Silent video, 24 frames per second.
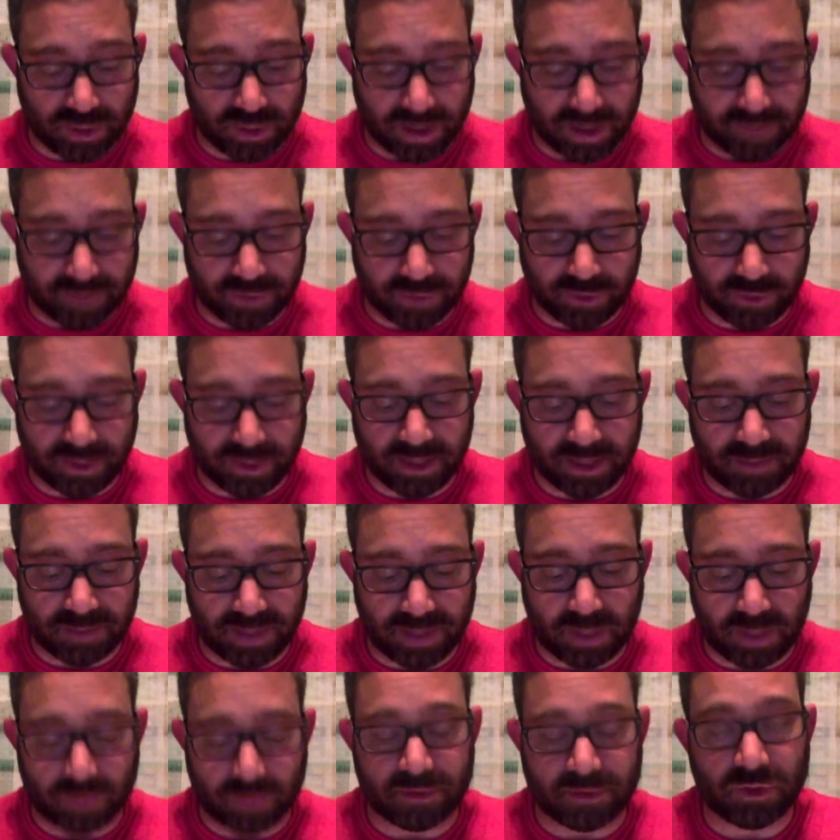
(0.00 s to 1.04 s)
have created
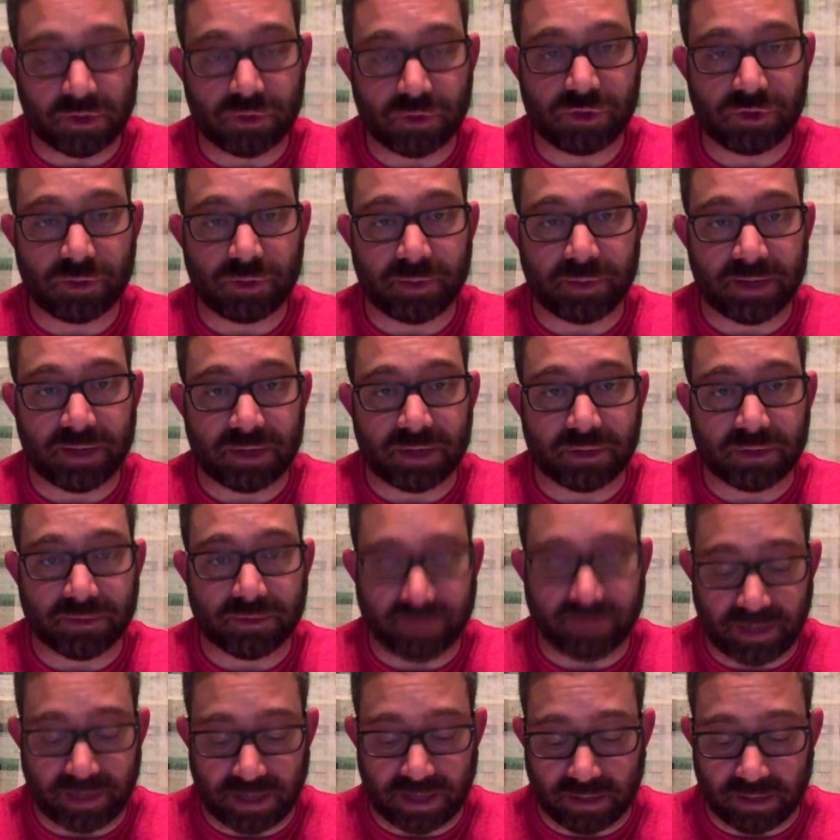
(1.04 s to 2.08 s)
man with no supernatural
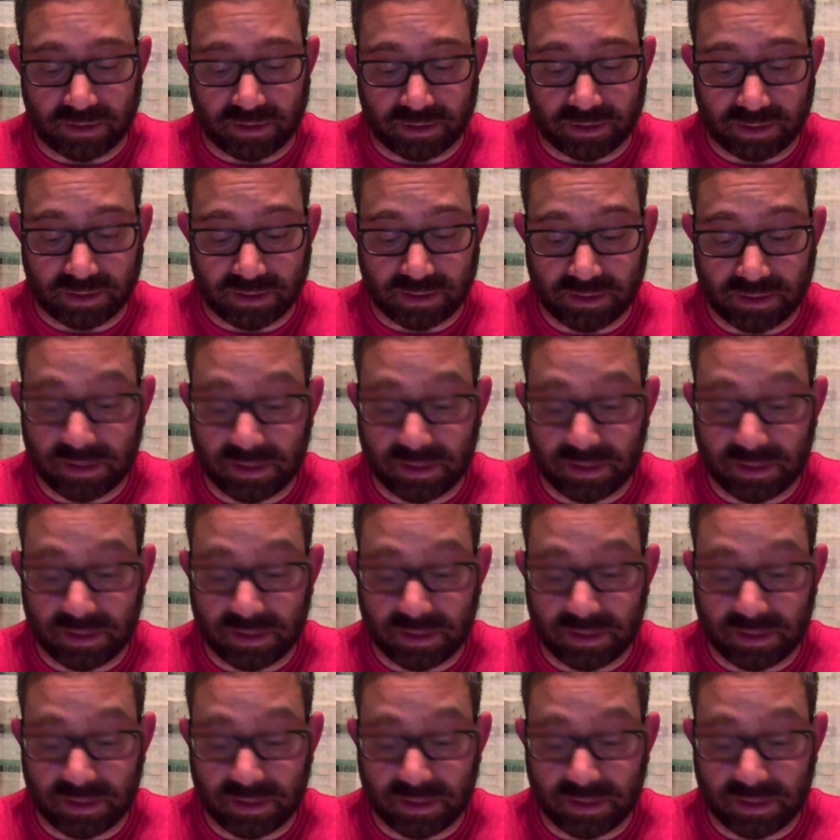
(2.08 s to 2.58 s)
finality.